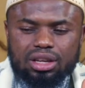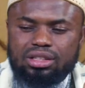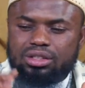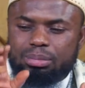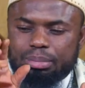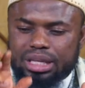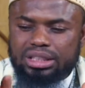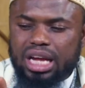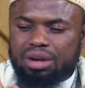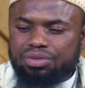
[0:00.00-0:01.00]
you
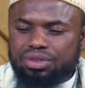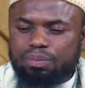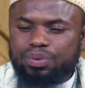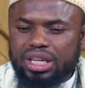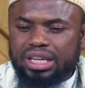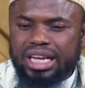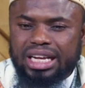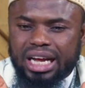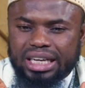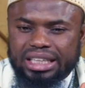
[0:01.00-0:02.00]
must have something in
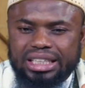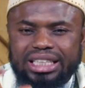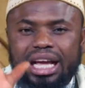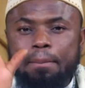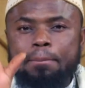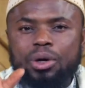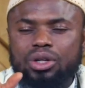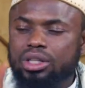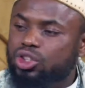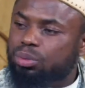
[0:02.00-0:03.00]
aqidah, a
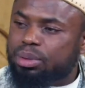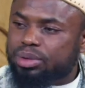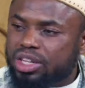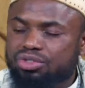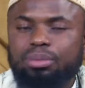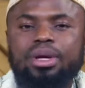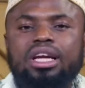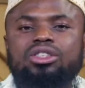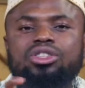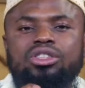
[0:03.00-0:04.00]
book that you memorize from
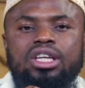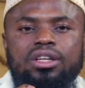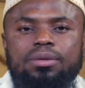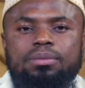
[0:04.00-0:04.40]
A to Z.